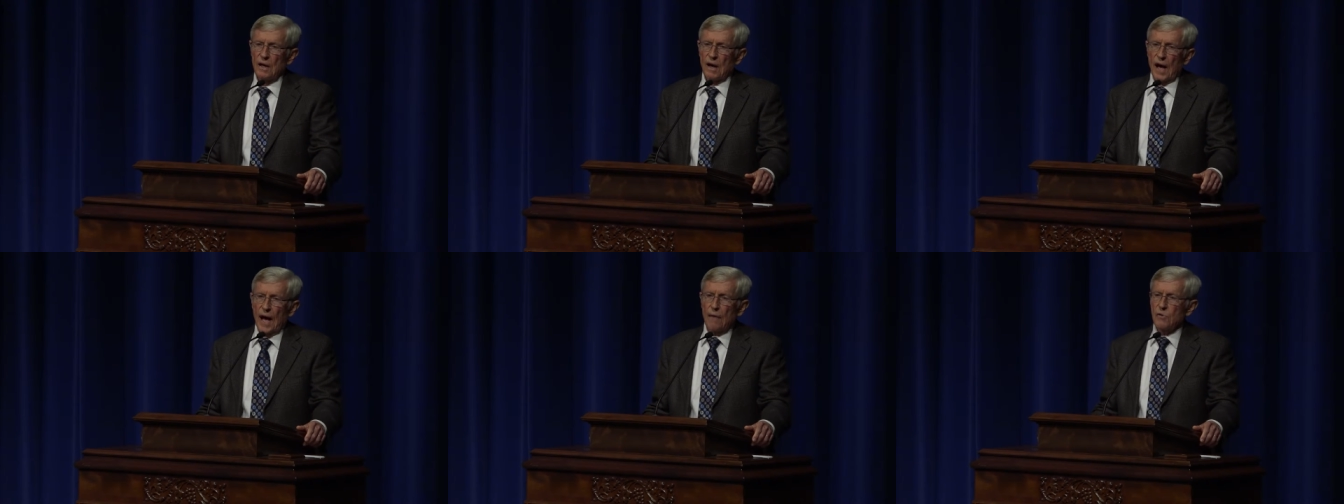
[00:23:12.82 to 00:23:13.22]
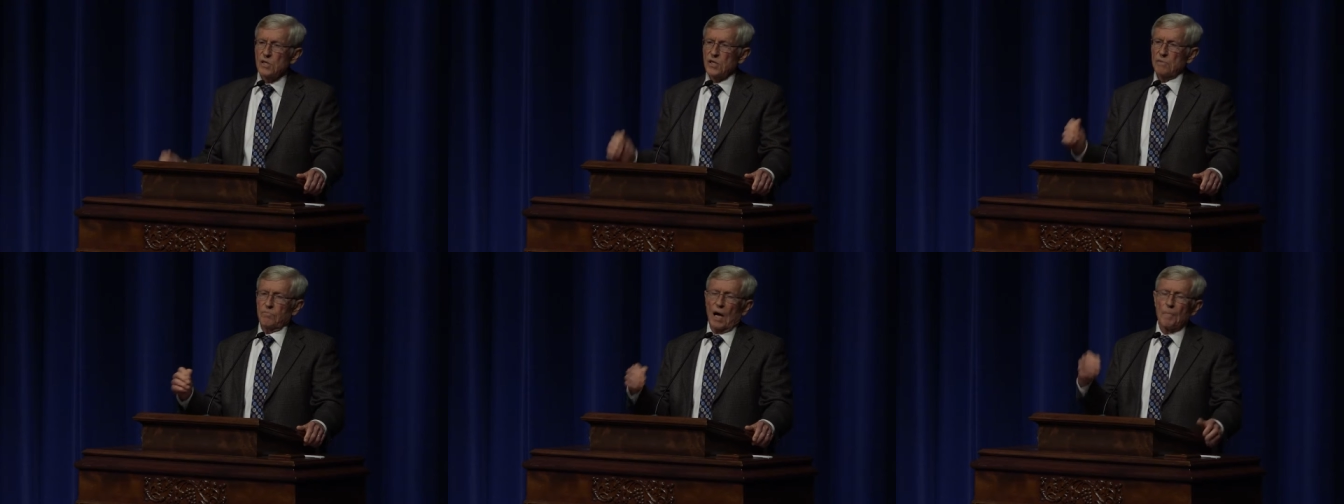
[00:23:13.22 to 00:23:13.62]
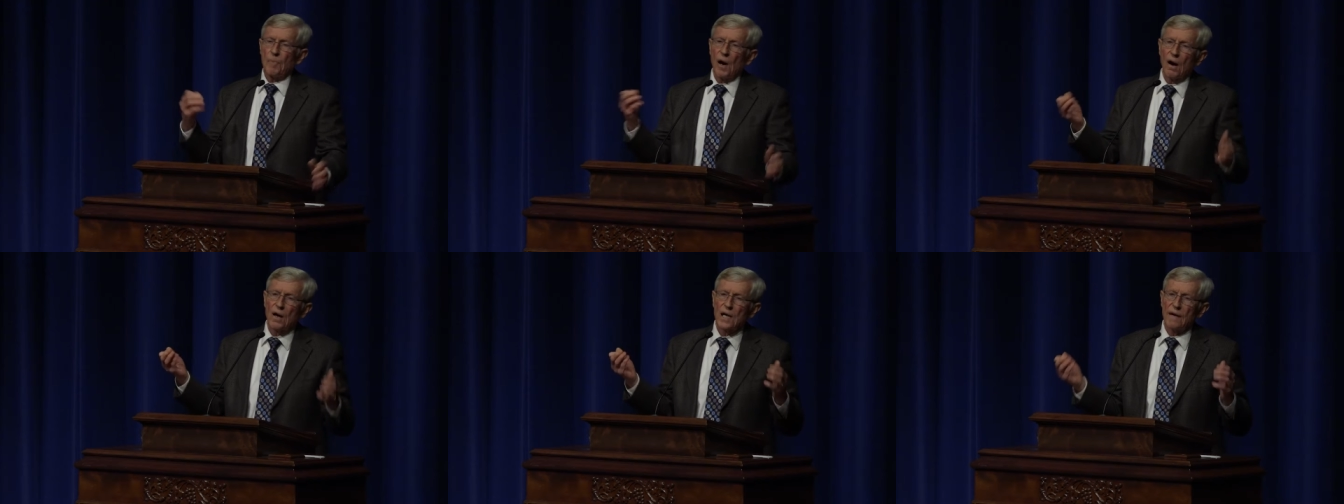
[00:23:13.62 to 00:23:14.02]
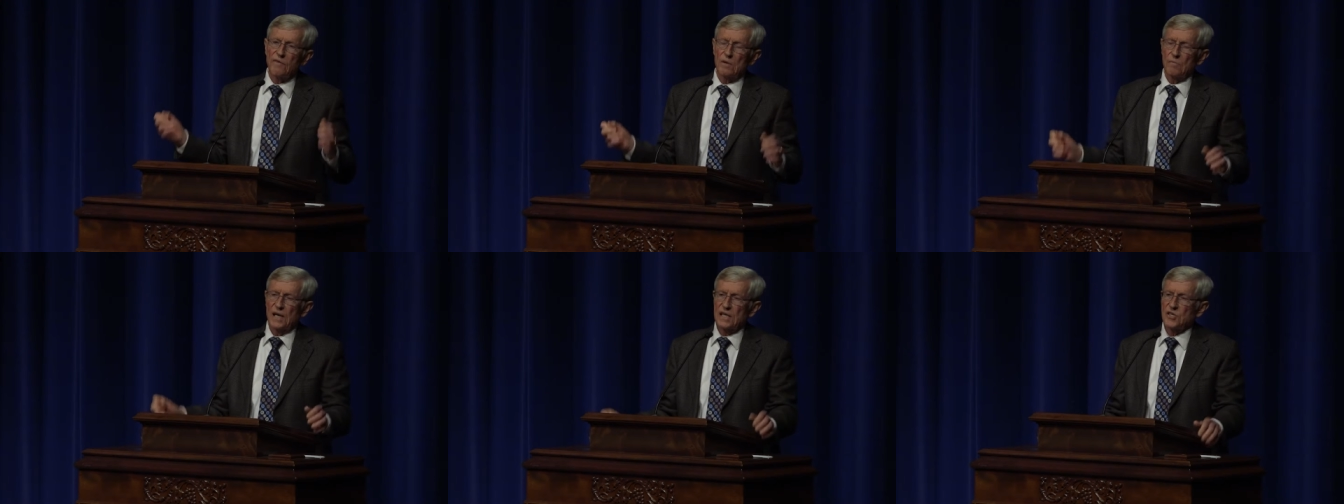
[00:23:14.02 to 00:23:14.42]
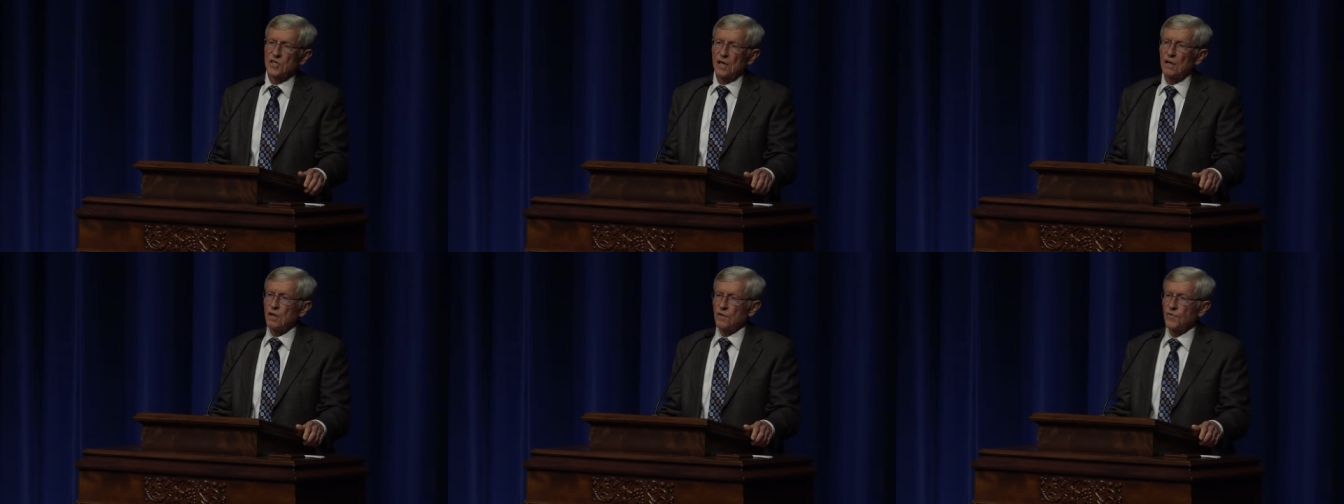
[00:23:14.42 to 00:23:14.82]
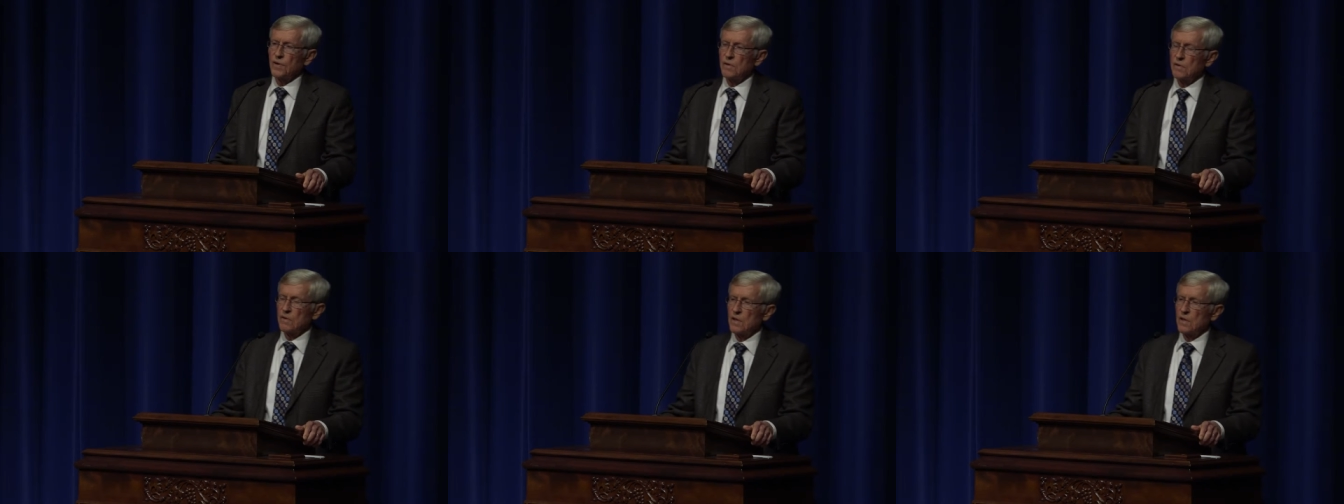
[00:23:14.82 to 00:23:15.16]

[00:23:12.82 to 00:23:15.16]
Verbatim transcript: I was a part of it myself.